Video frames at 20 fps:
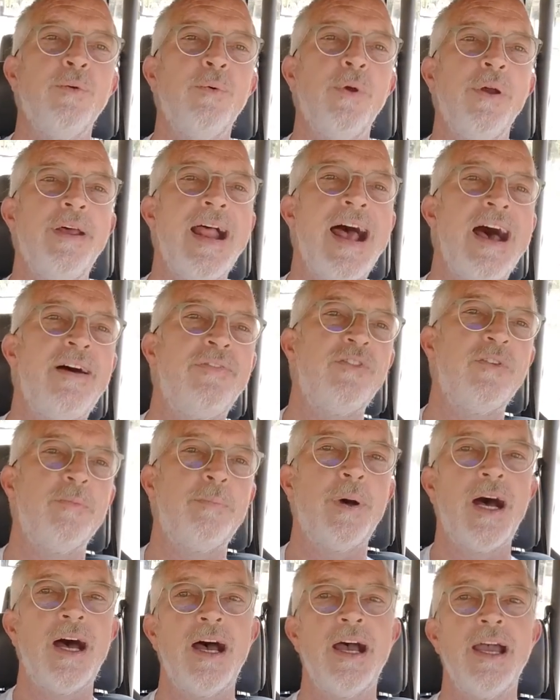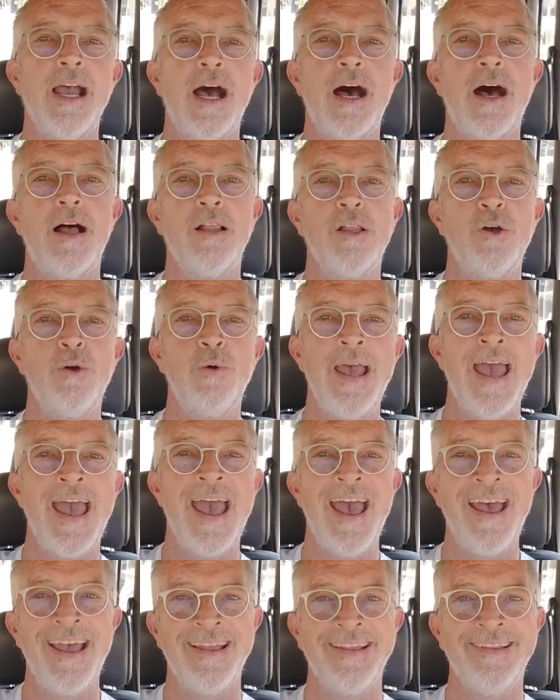We would have to buy hollow
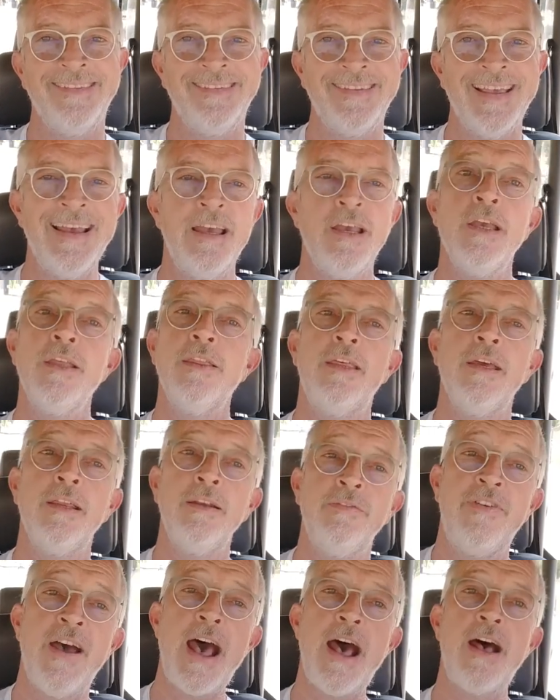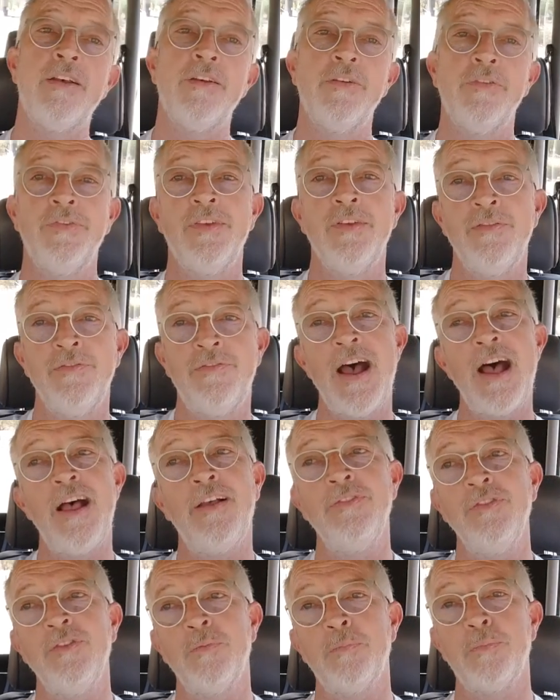heads, then valves and
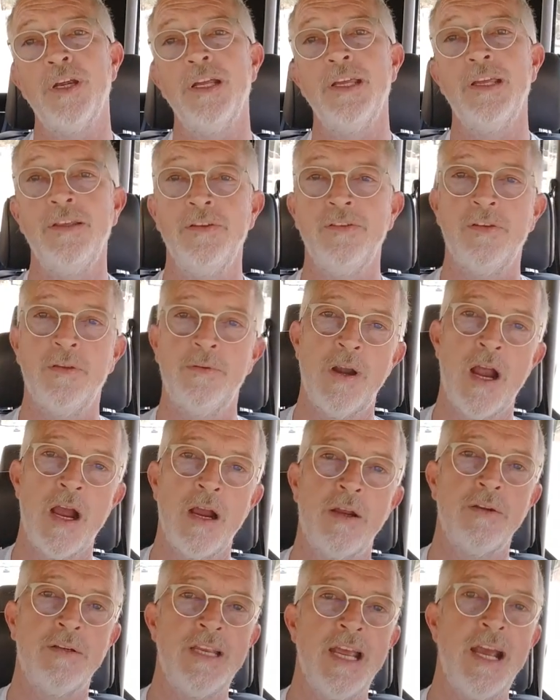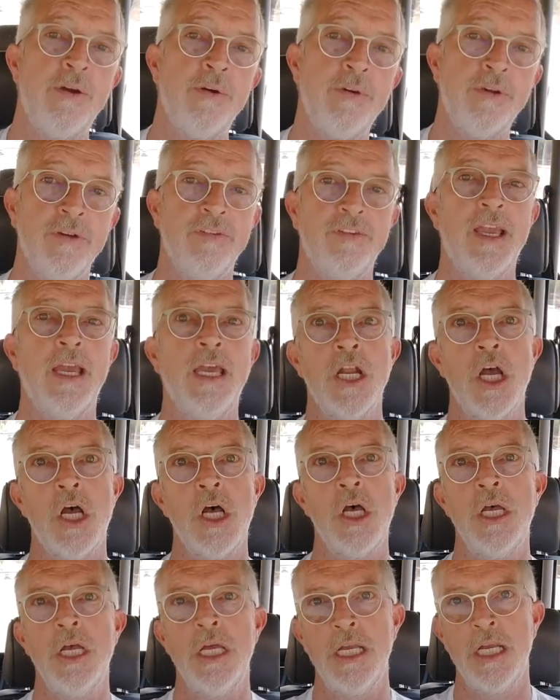valve springs and rocker towers, and
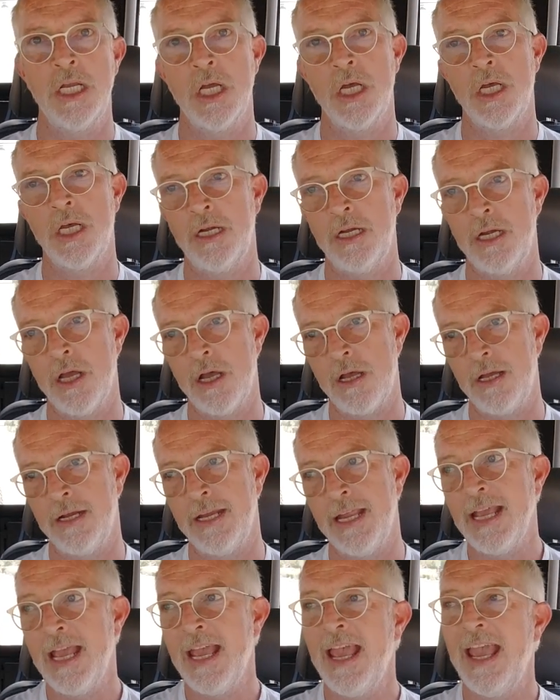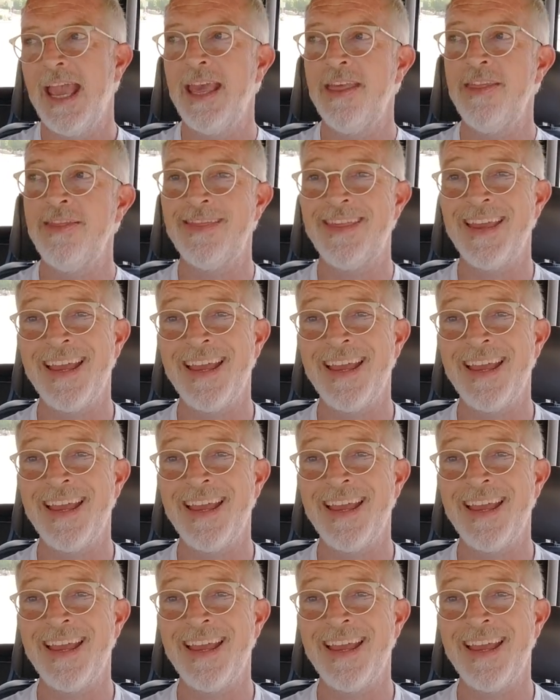on and on and on. And